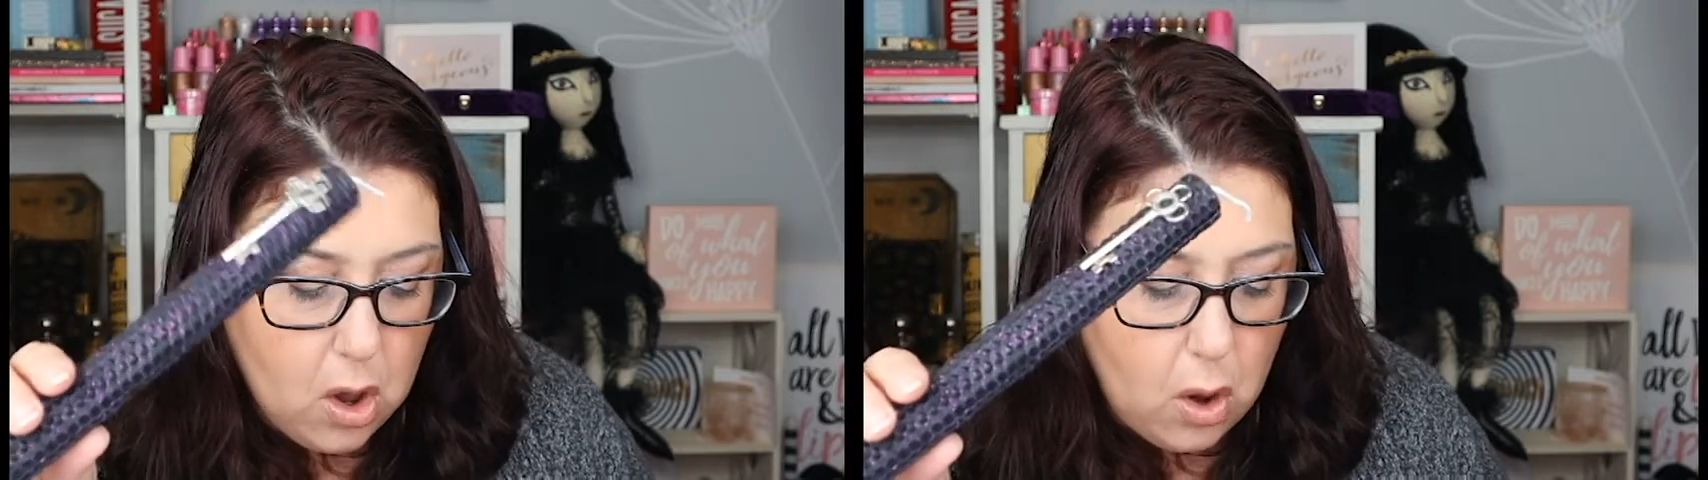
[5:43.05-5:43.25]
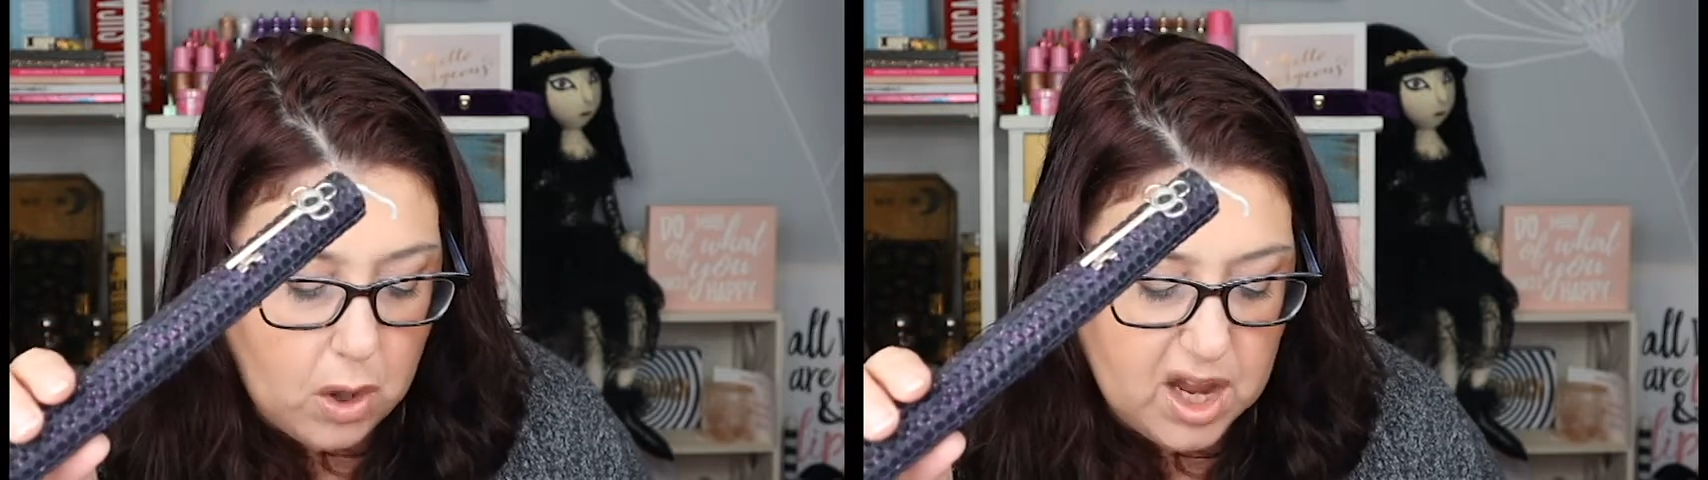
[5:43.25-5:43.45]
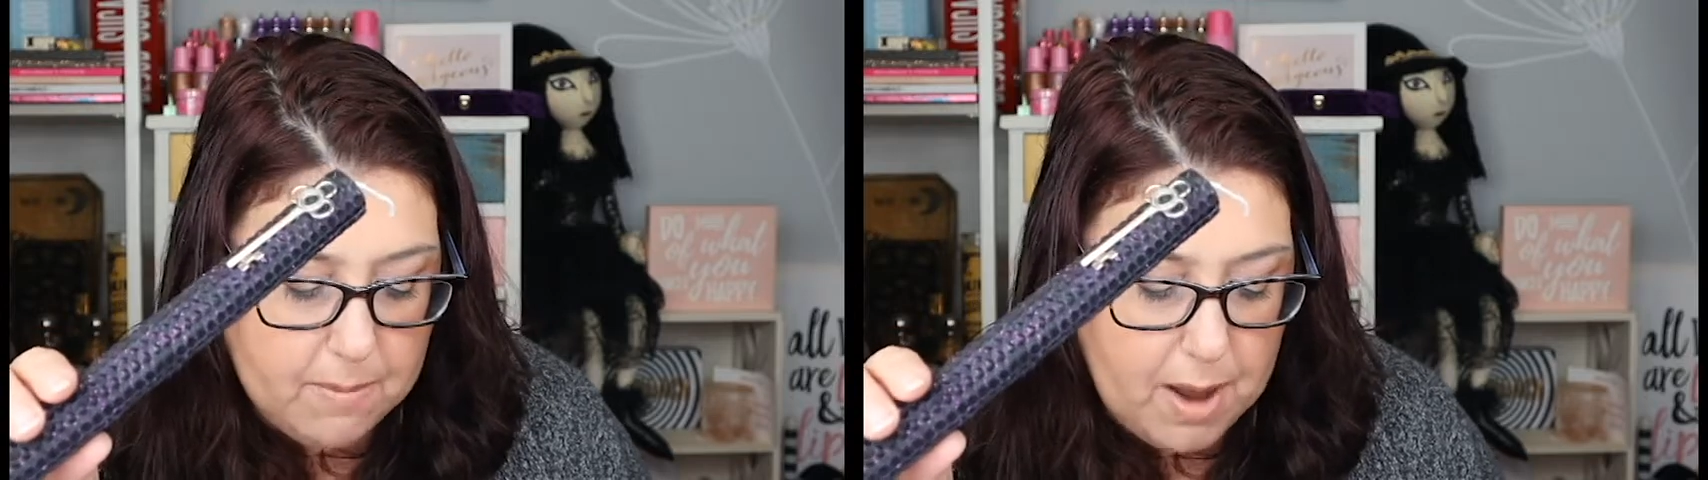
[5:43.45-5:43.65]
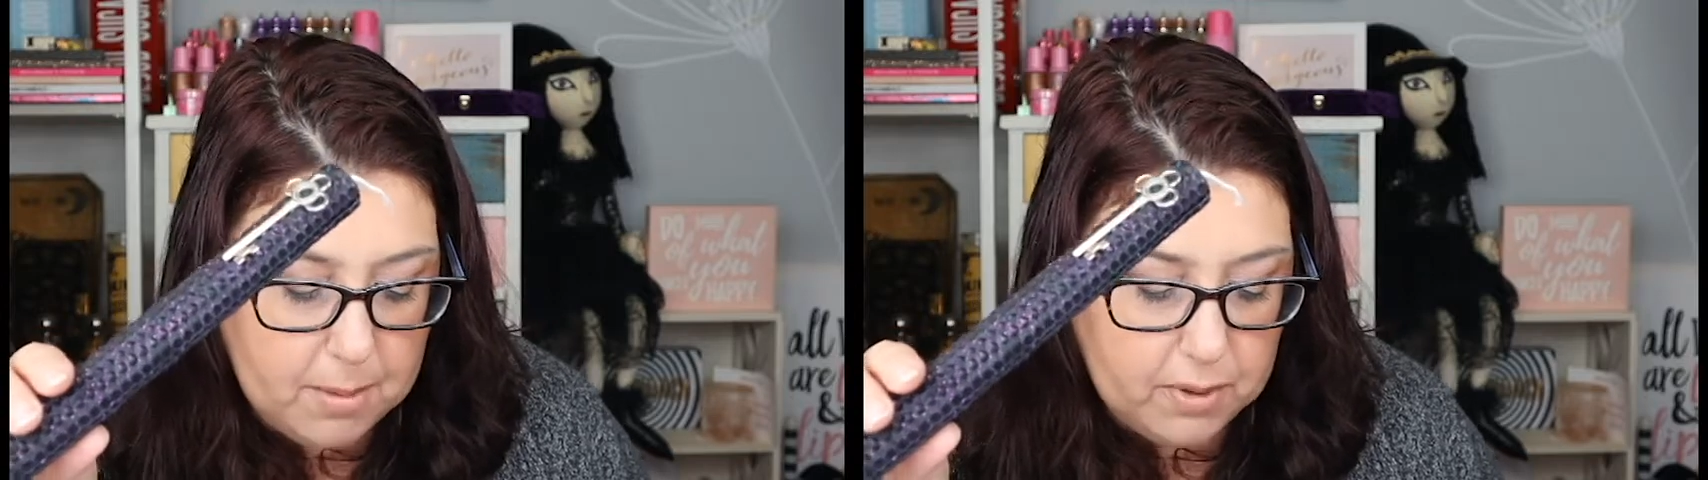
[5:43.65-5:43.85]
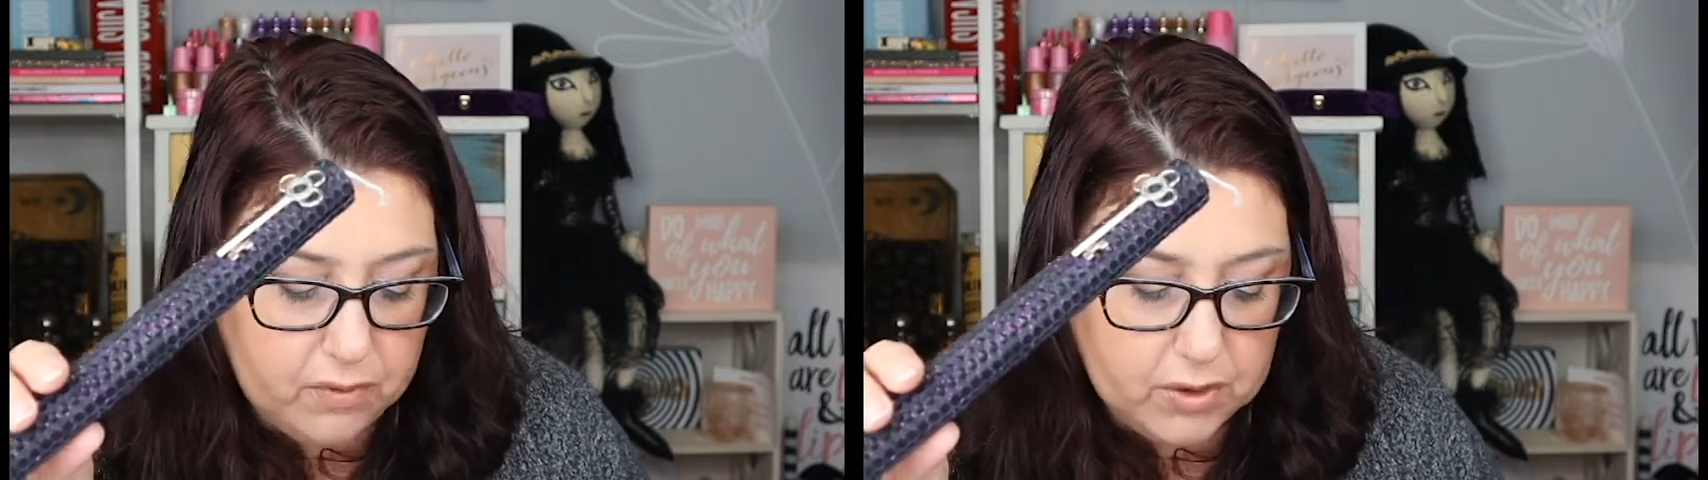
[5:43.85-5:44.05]
only
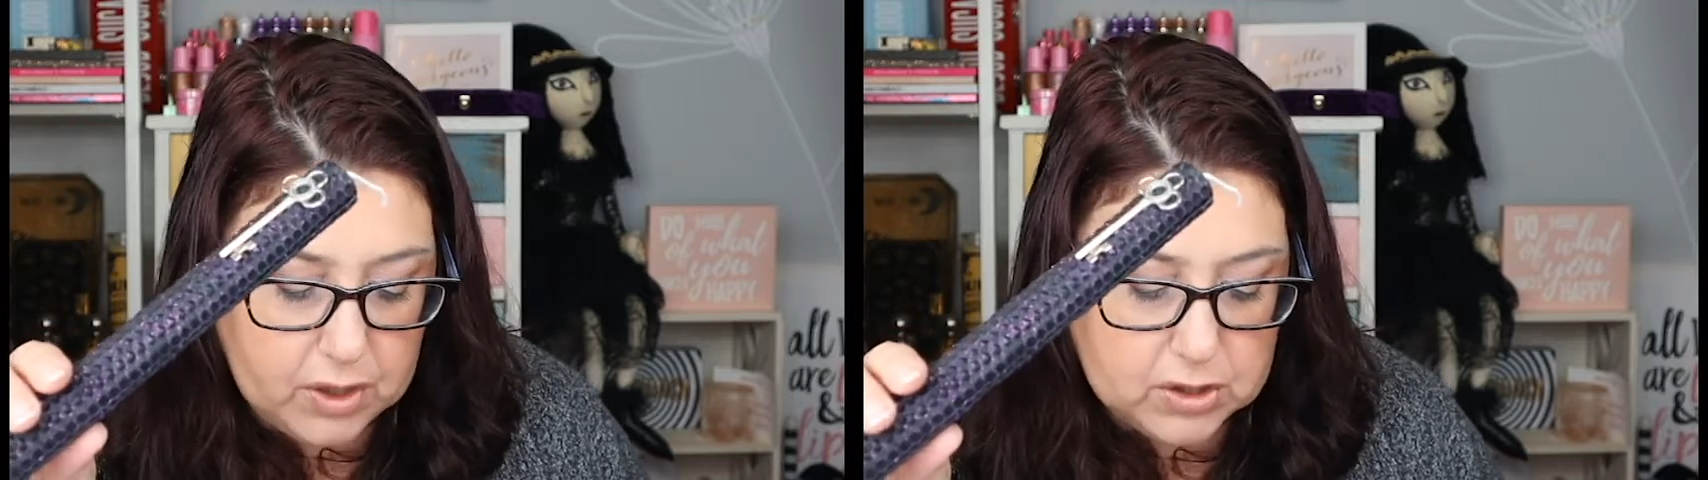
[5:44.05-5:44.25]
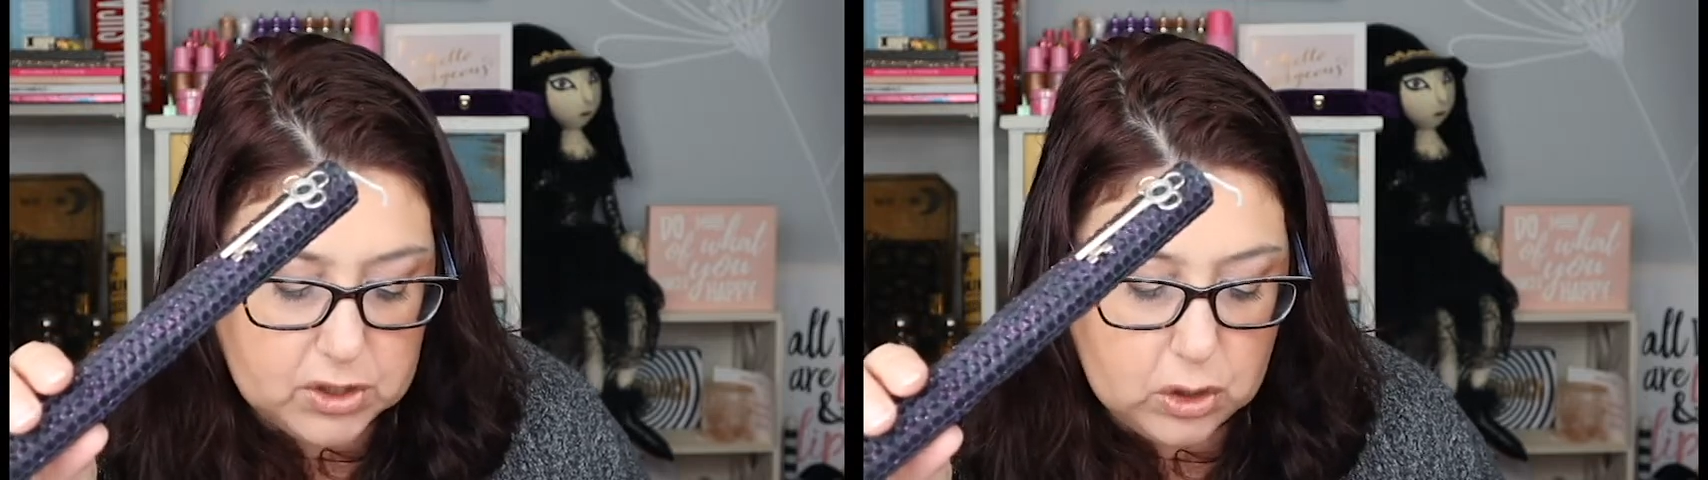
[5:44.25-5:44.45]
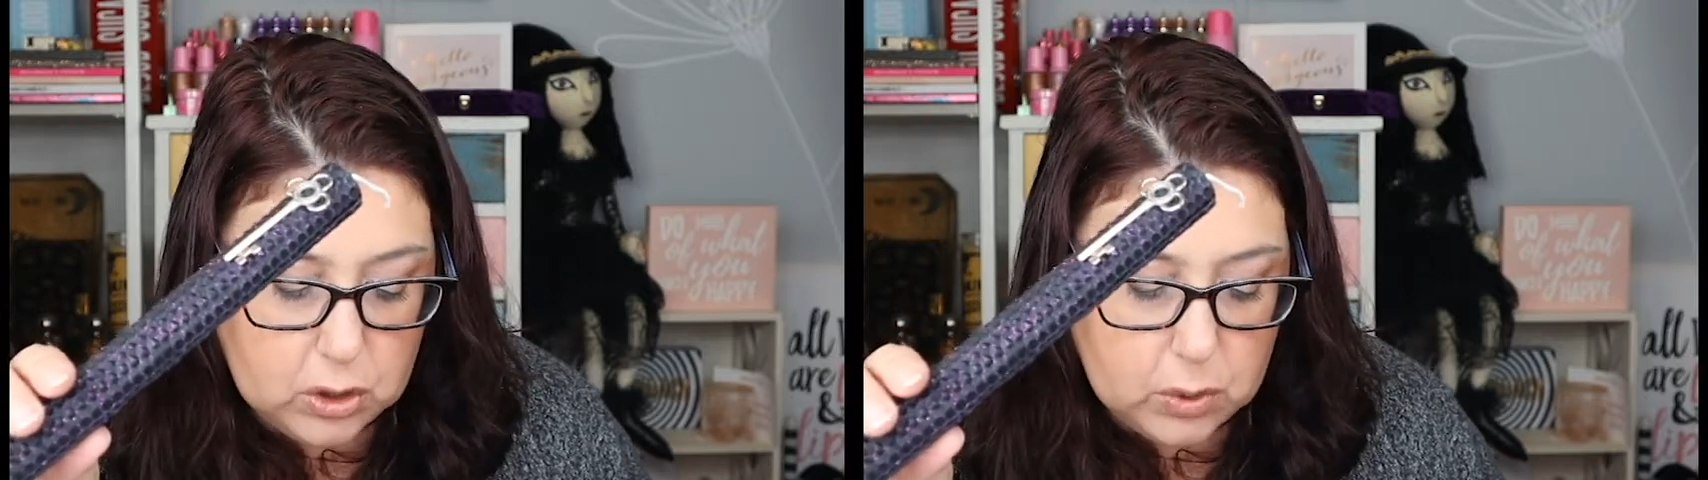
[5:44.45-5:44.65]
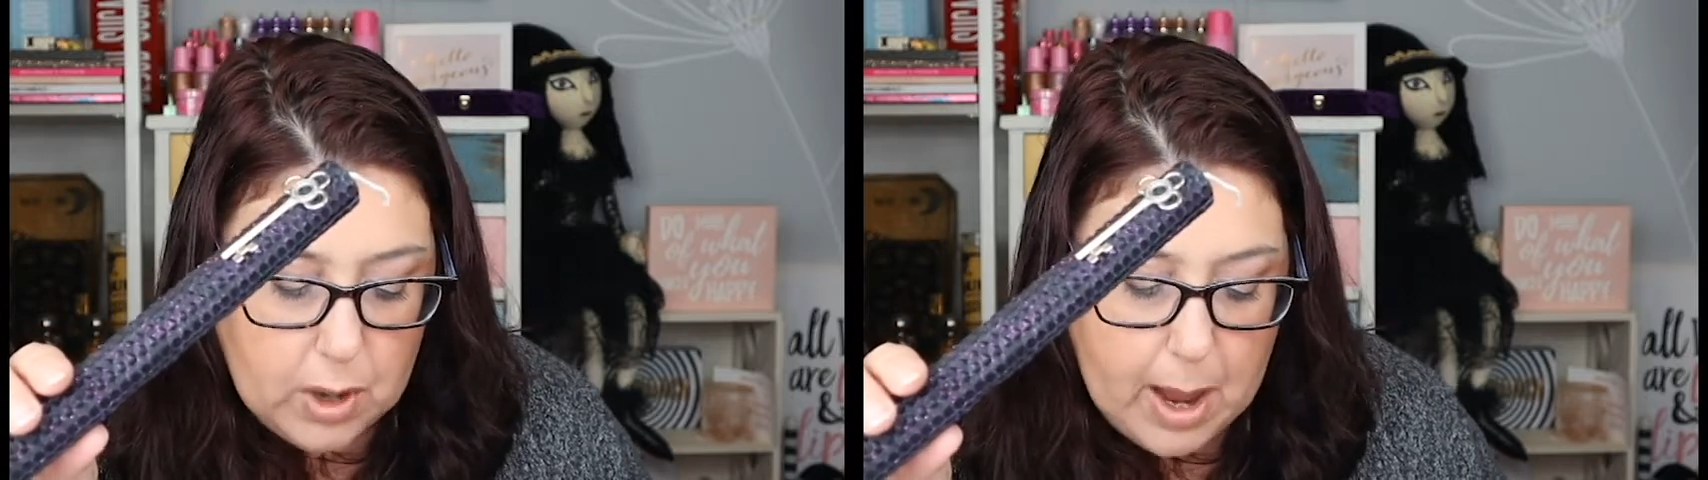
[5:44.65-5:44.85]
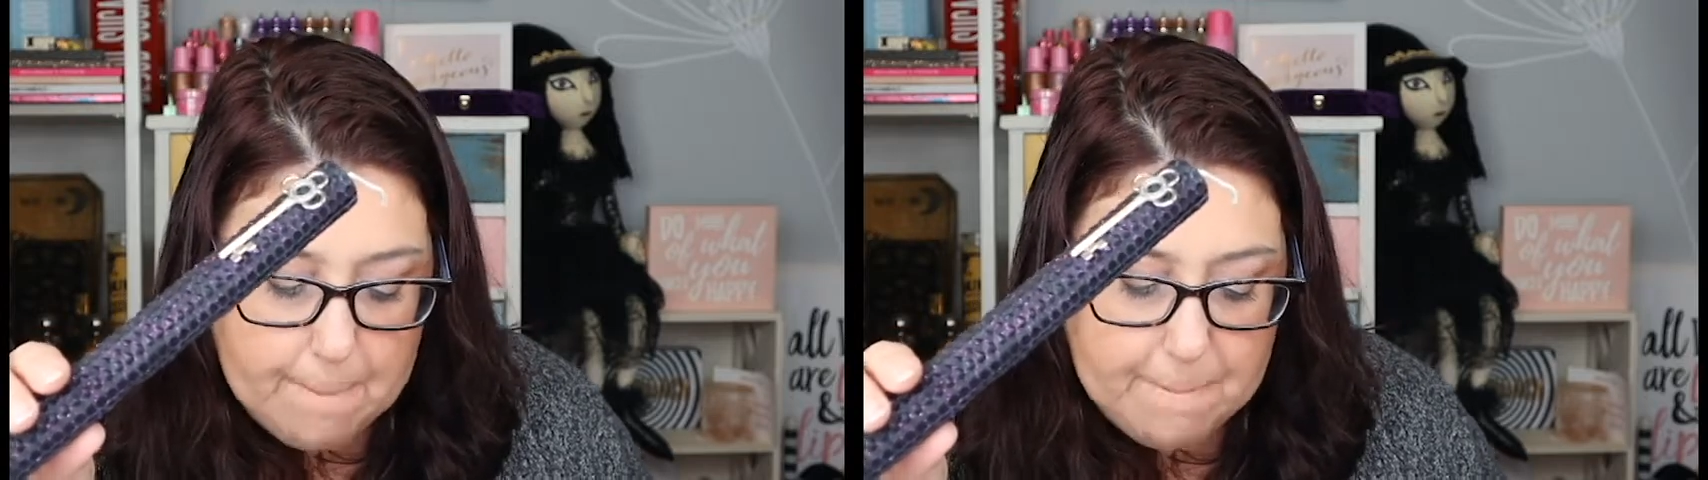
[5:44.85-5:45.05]
available for those who